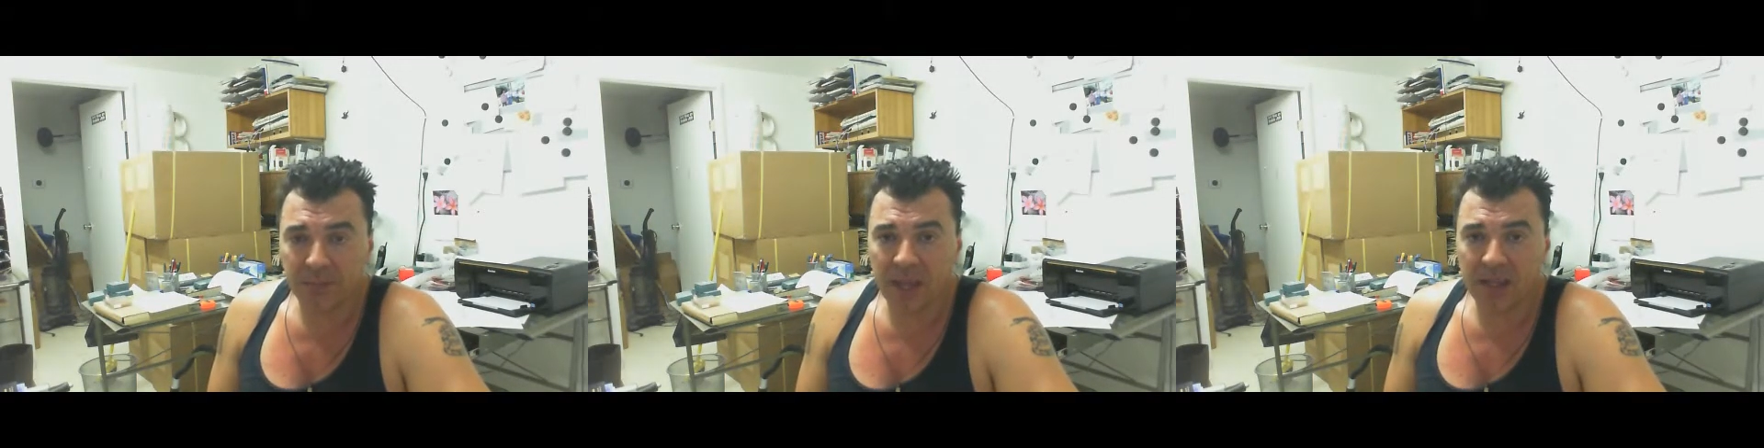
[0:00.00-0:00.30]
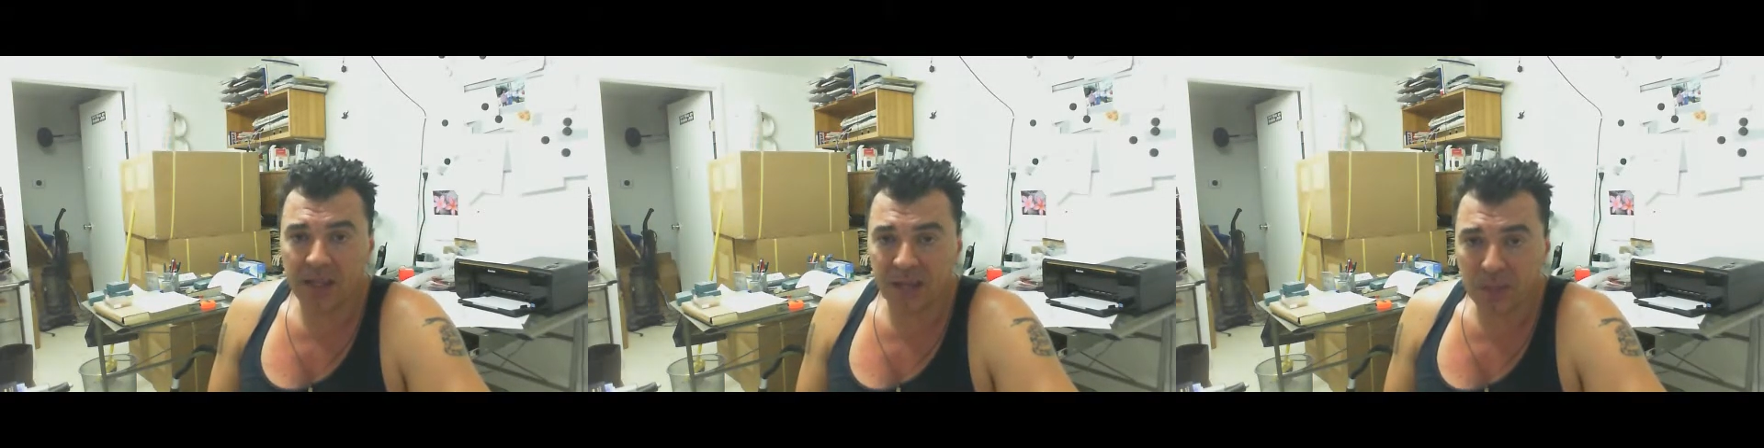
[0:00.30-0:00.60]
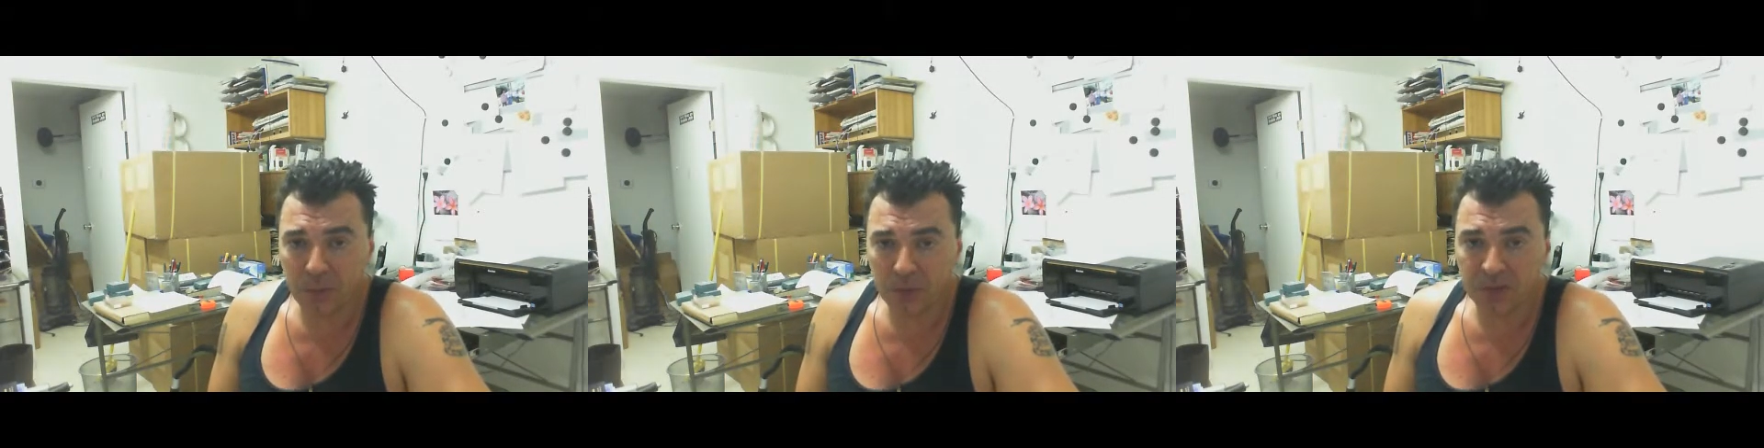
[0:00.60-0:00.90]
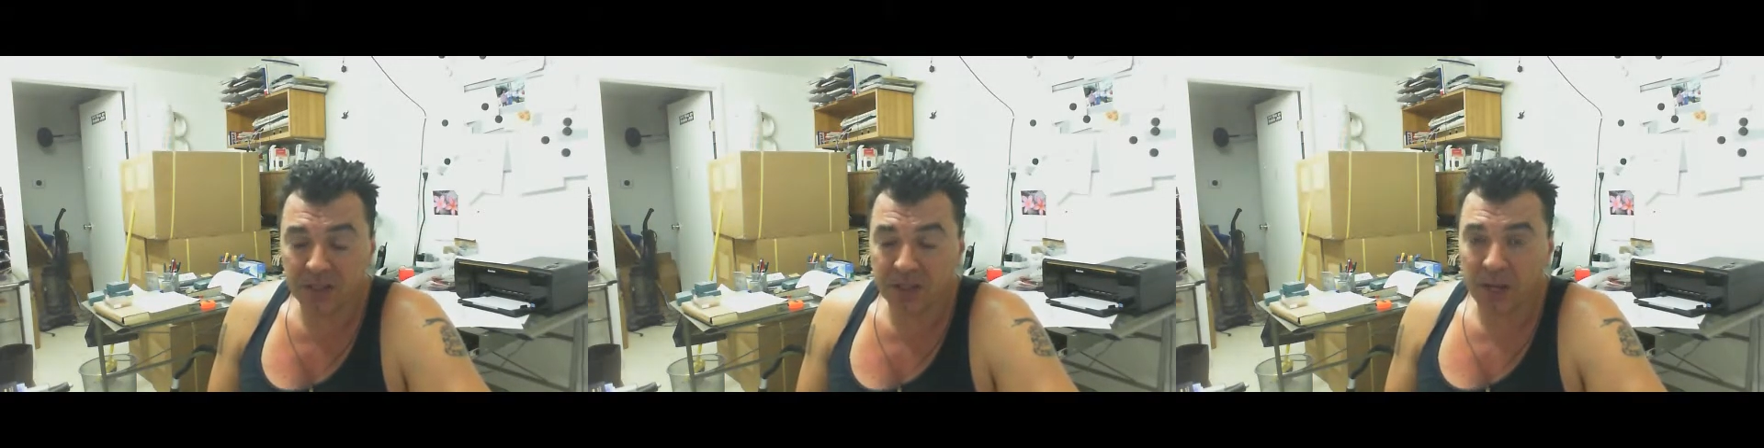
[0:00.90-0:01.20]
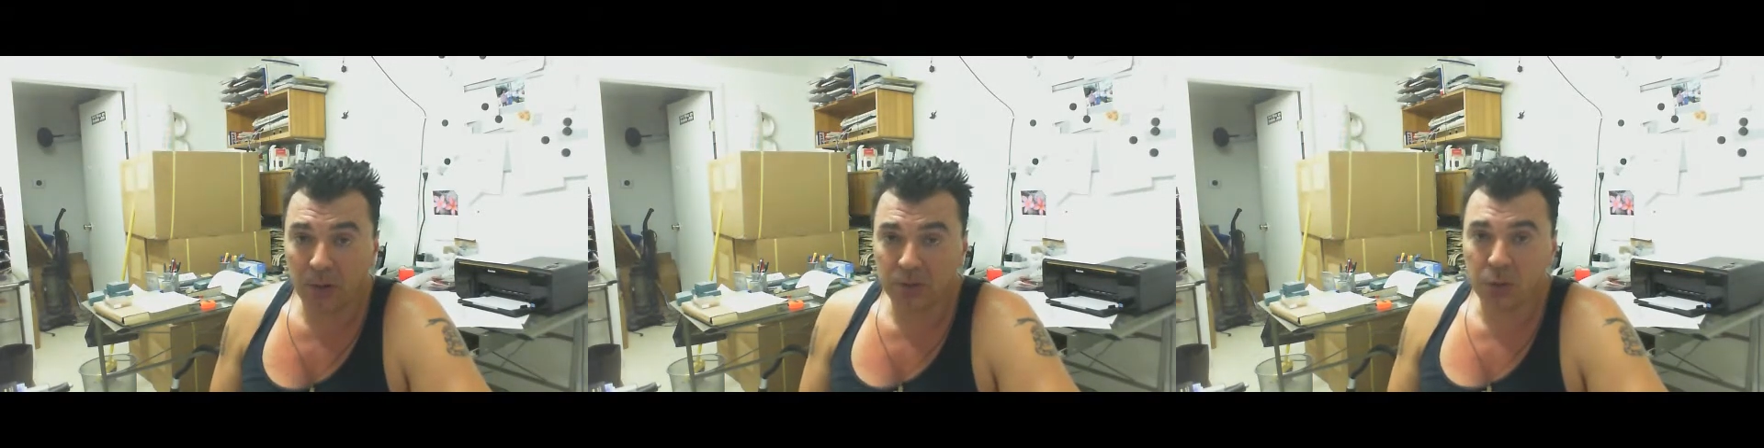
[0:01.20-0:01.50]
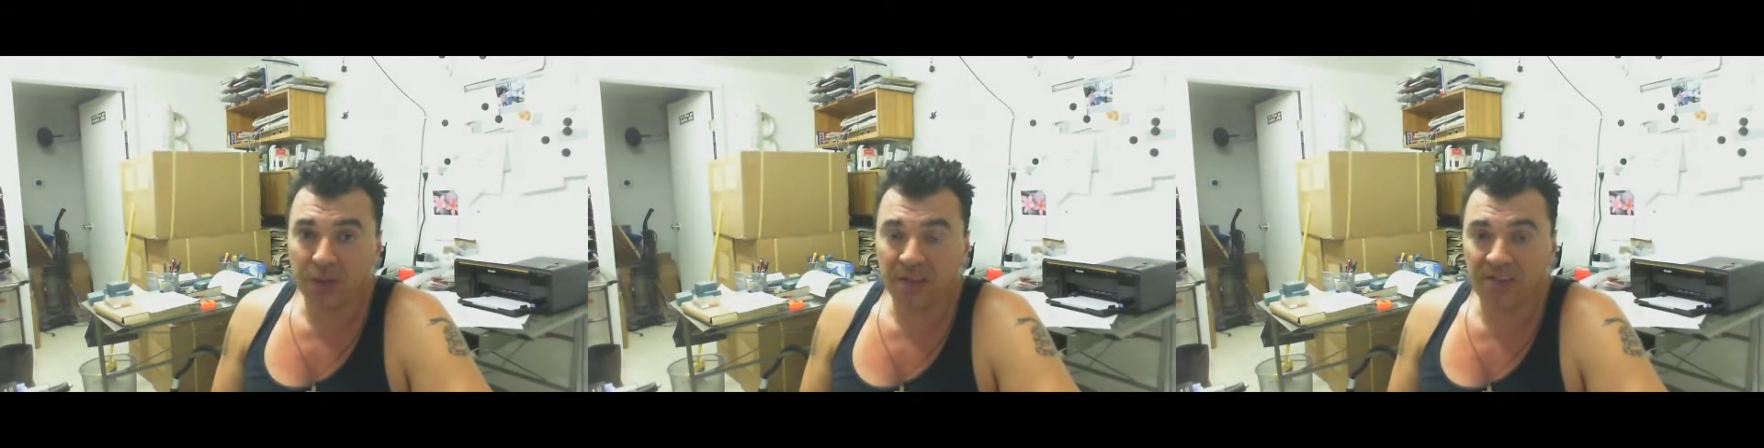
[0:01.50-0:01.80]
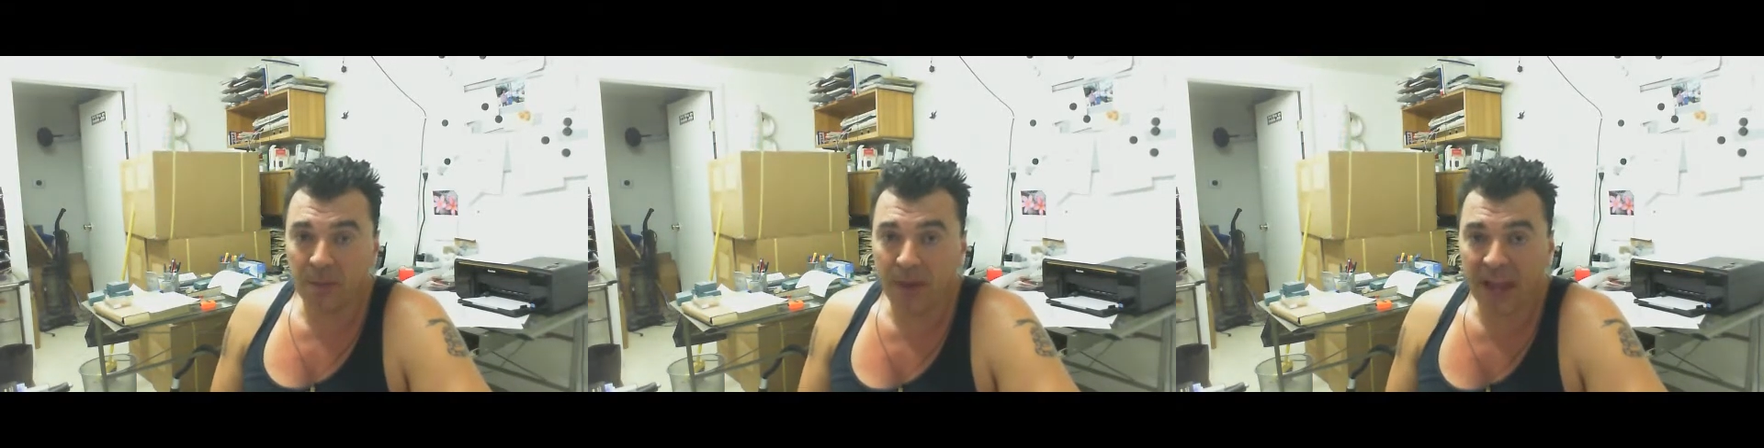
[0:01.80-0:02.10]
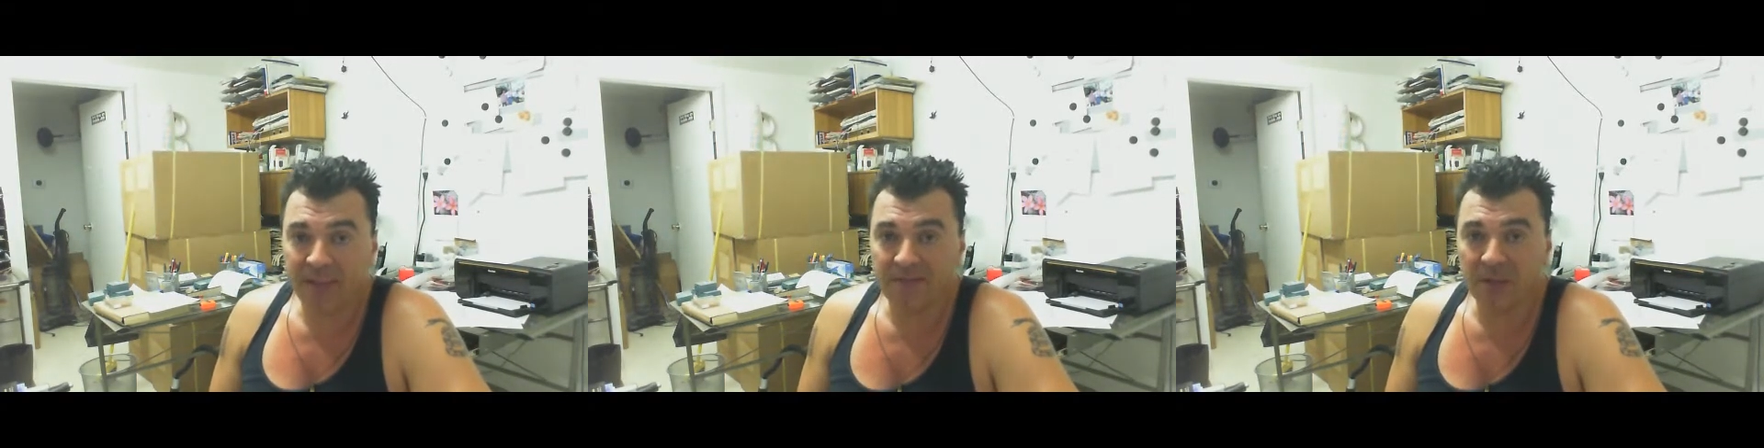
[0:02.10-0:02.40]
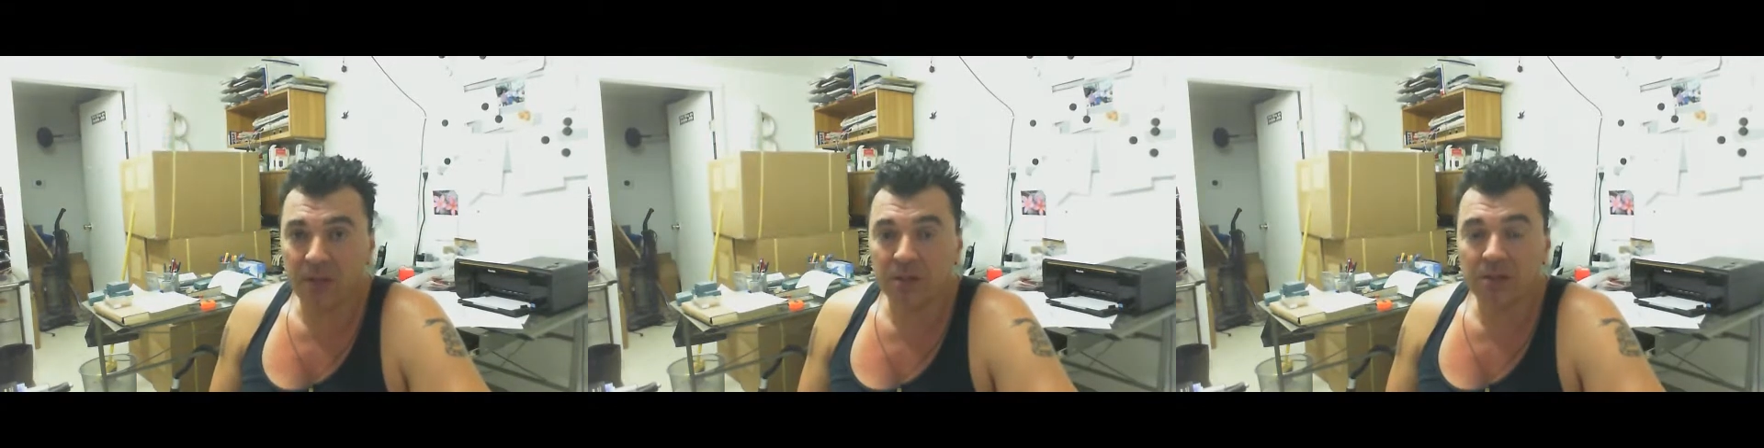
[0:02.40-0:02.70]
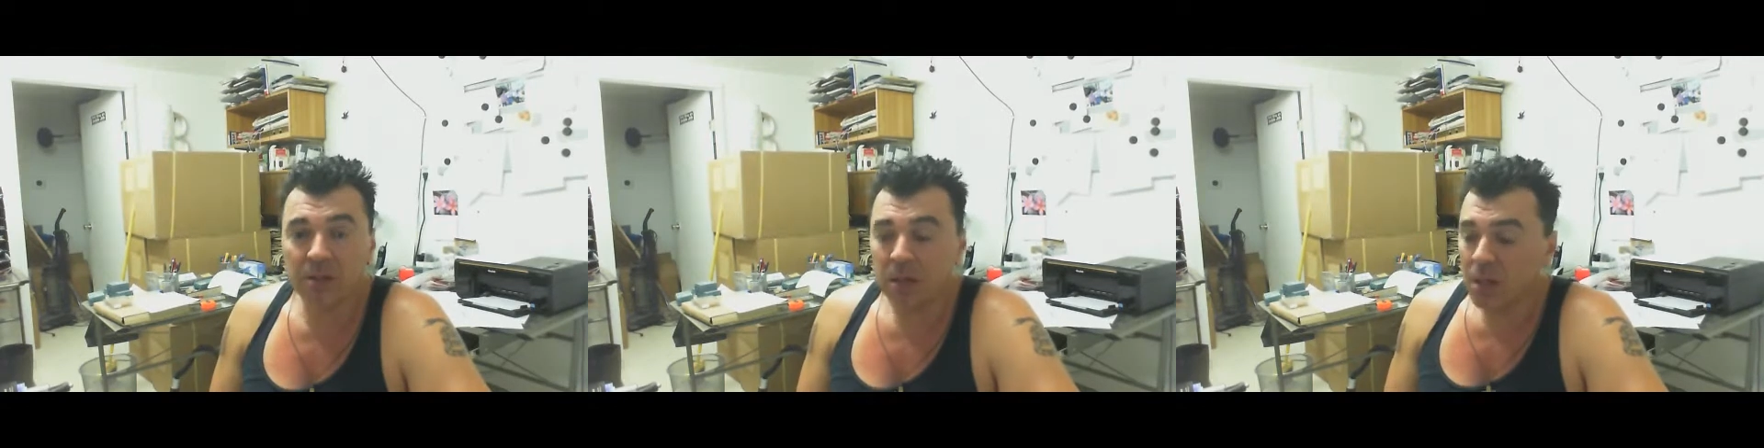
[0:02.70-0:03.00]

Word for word: and expose it and also you can see my other videos